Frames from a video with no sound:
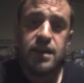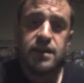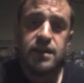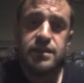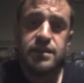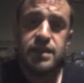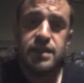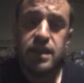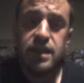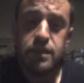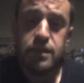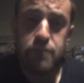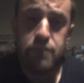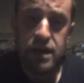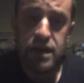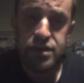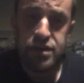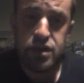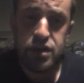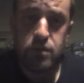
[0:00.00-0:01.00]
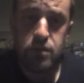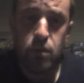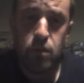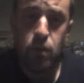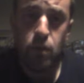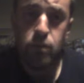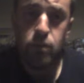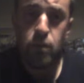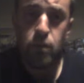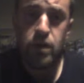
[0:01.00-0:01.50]
did mention Road
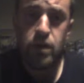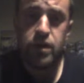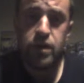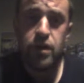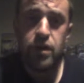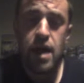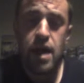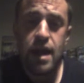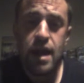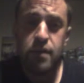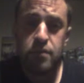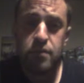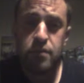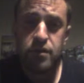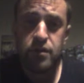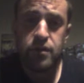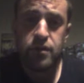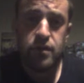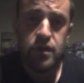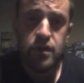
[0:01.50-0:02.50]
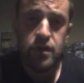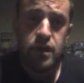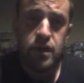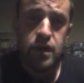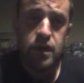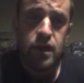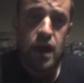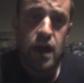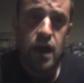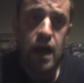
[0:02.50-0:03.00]
Warrior Animal
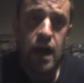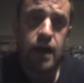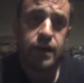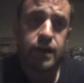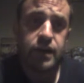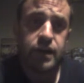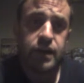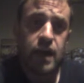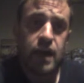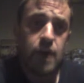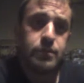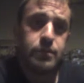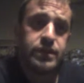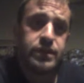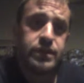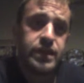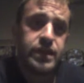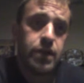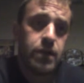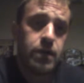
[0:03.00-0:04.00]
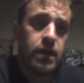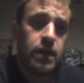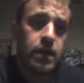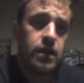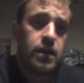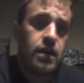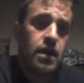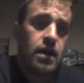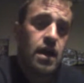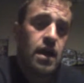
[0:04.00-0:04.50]
on commentary,
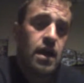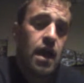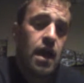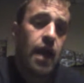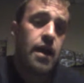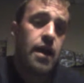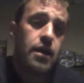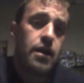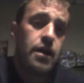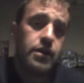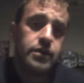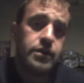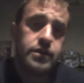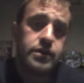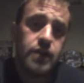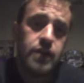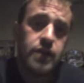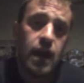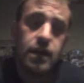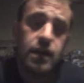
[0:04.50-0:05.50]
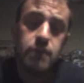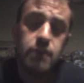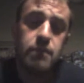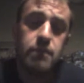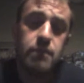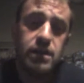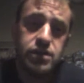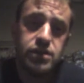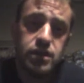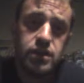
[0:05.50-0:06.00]
and I didn't
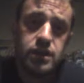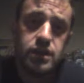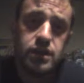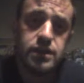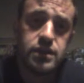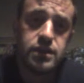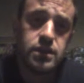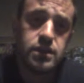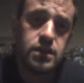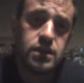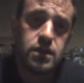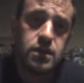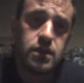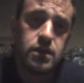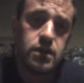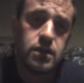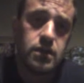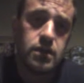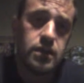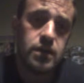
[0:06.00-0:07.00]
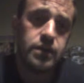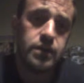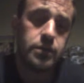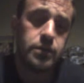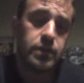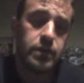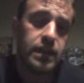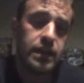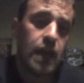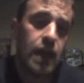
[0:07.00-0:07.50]
mention this in the
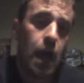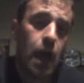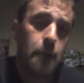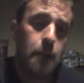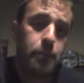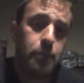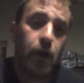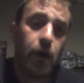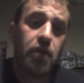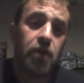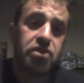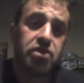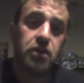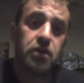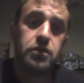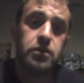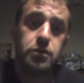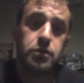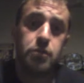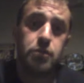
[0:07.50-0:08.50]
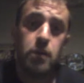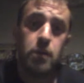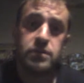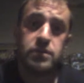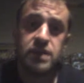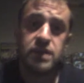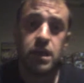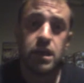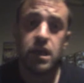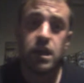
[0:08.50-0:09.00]
recap, but Thunder
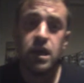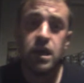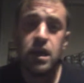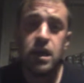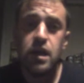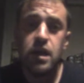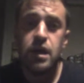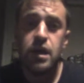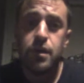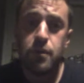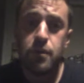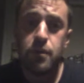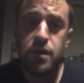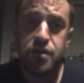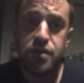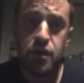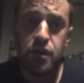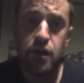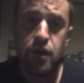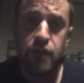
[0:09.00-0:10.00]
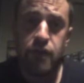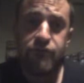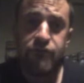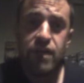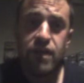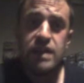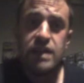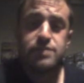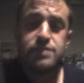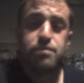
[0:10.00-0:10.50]
Rosa with her
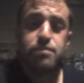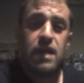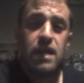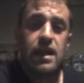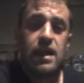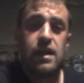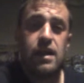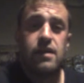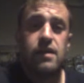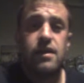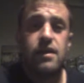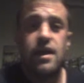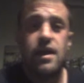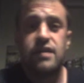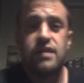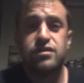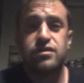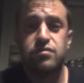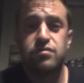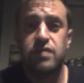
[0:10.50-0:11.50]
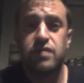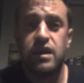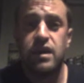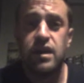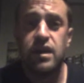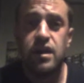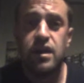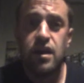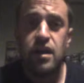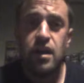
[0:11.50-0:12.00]
face paint
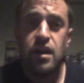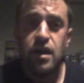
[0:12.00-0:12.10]
actually